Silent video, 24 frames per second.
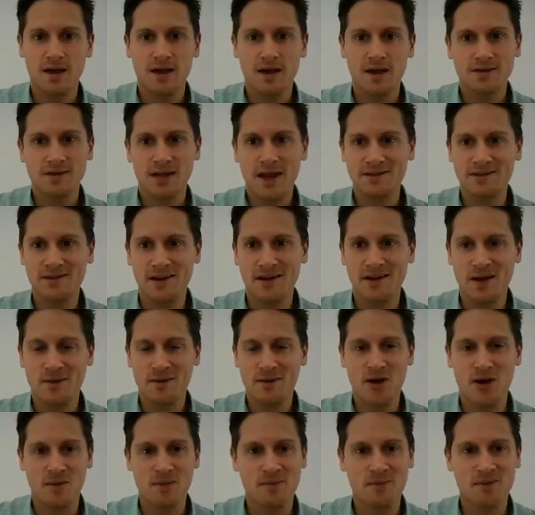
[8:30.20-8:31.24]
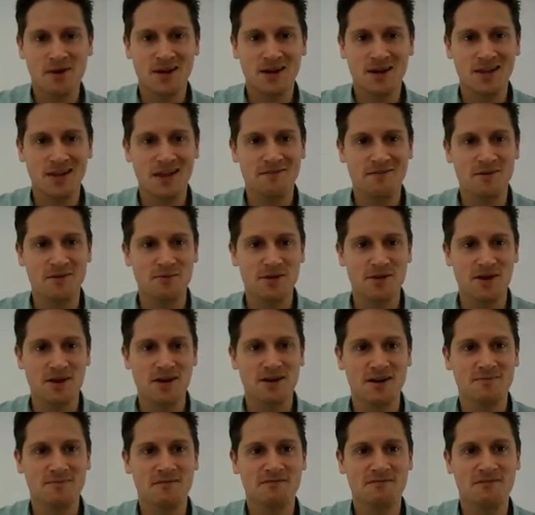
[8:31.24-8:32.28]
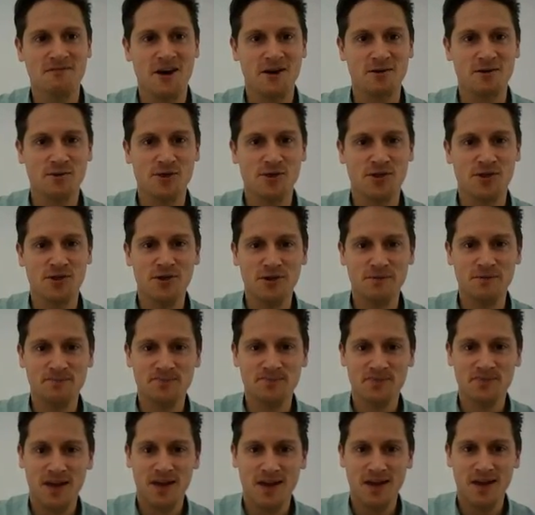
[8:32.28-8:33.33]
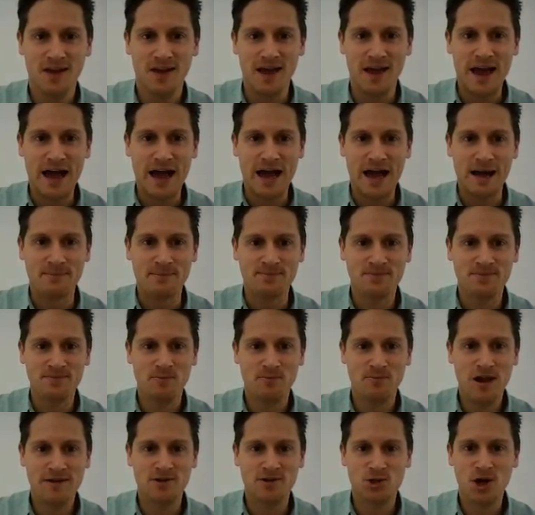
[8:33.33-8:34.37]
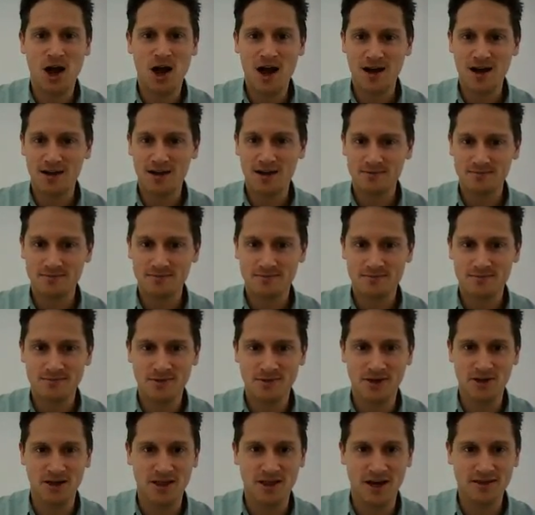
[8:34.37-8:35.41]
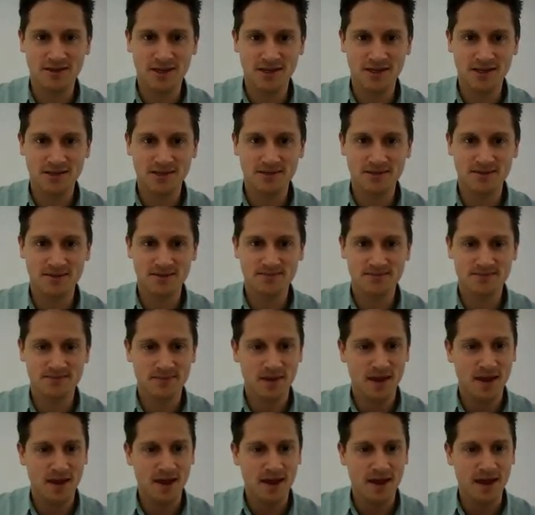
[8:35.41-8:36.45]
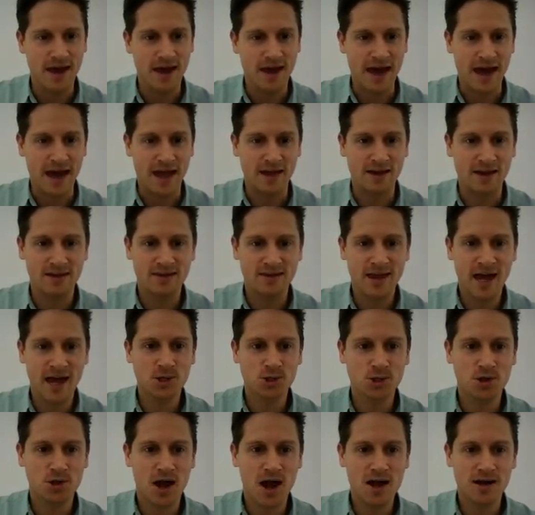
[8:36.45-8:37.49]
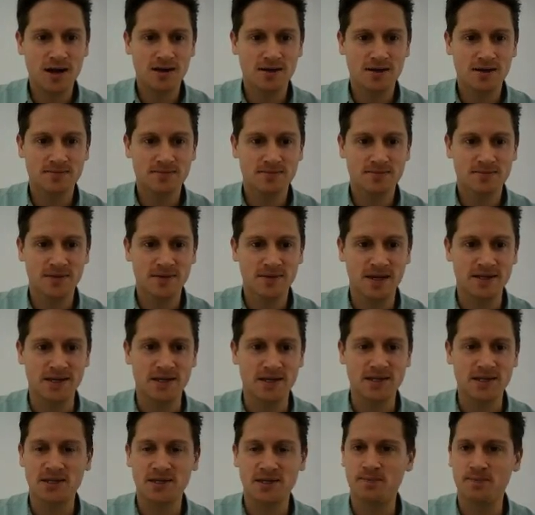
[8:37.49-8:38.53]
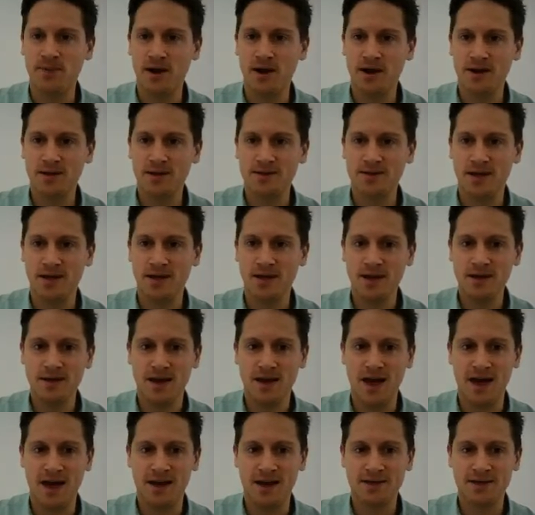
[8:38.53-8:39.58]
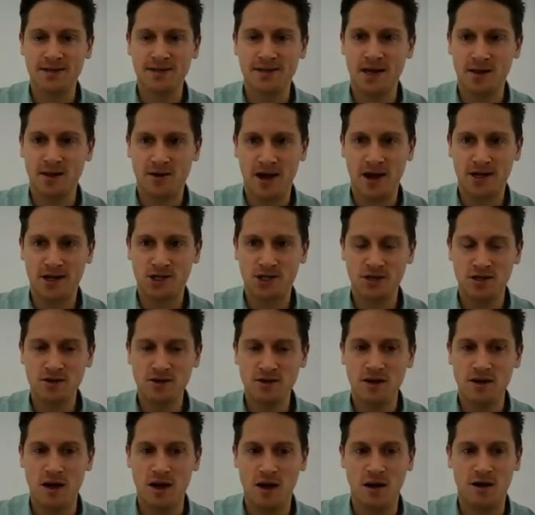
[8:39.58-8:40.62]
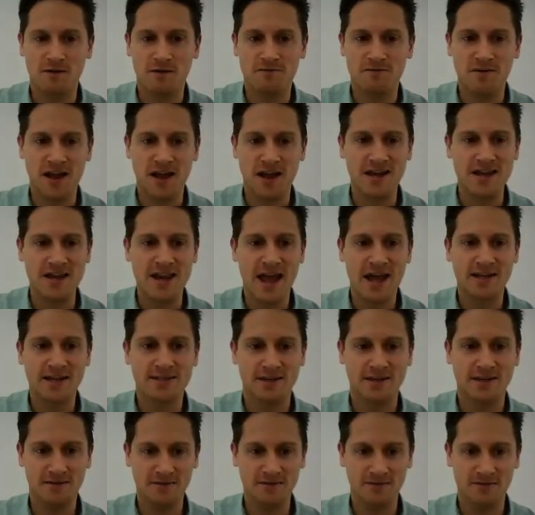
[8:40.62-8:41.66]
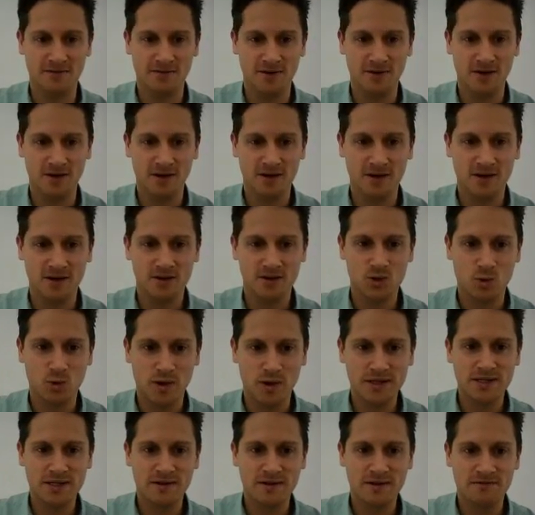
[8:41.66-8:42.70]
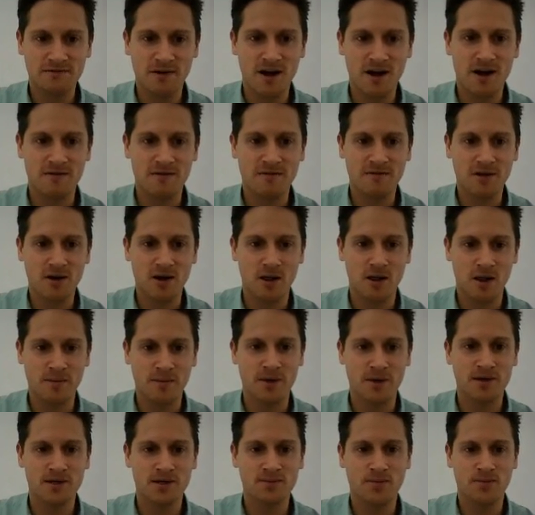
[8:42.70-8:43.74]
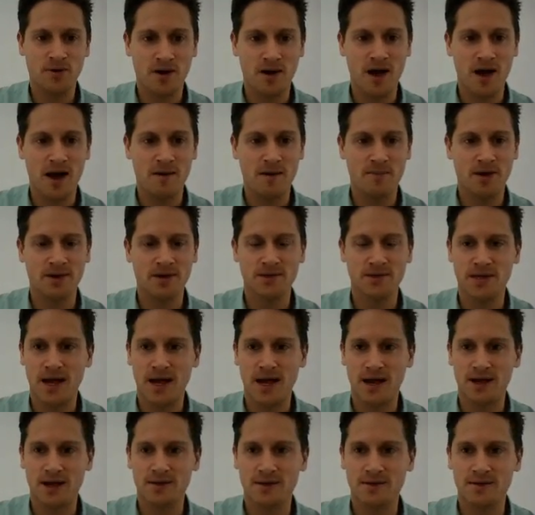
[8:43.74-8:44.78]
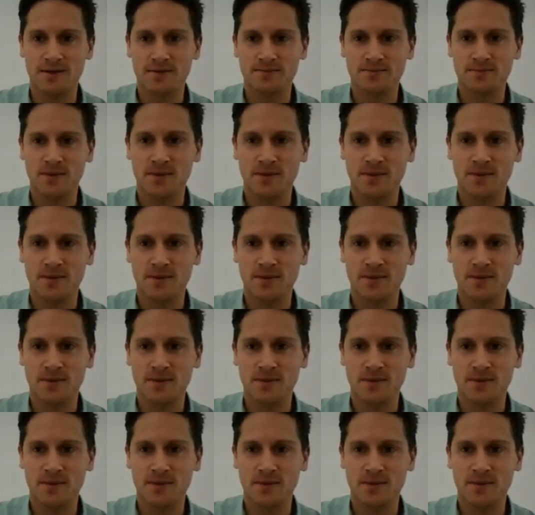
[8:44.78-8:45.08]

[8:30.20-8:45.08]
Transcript: So now that you've done that problem, I'm going to leave you with a final thought. We have a truck looking like this, and that truck is experiencing an acceleration of negative 25 kilometers per hour per second.